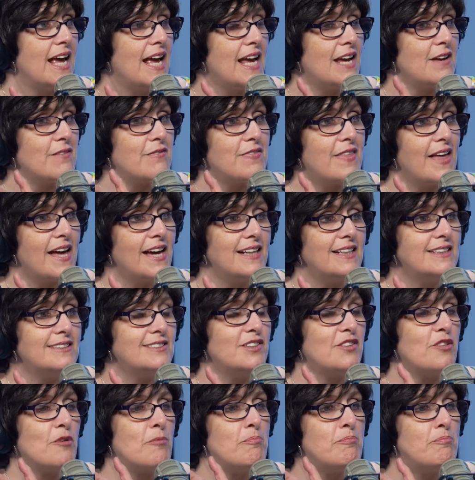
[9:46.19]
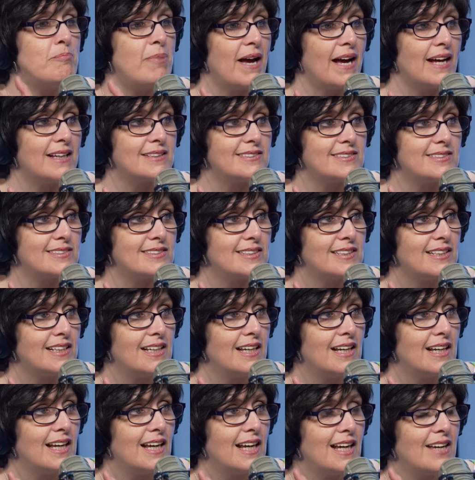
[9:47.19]
If that isn't the best,
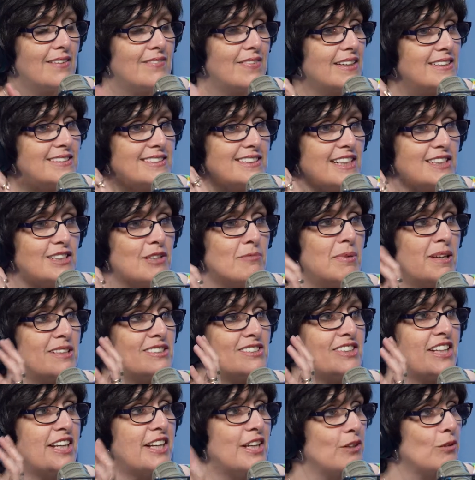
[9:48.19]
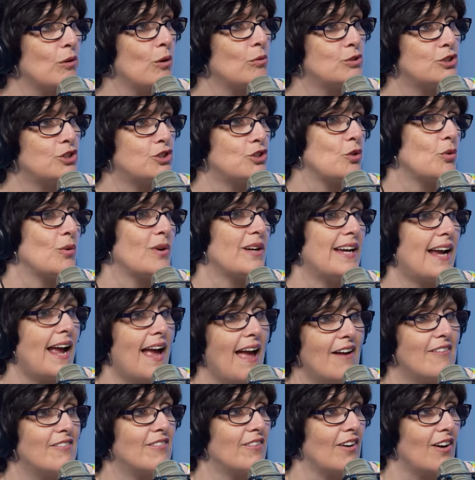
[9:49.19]
if that is not the best hero story
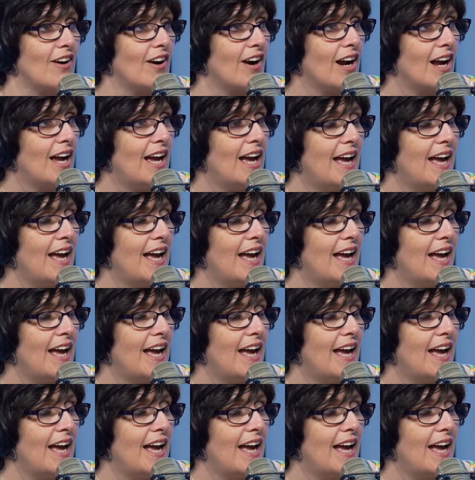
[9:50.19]
ever,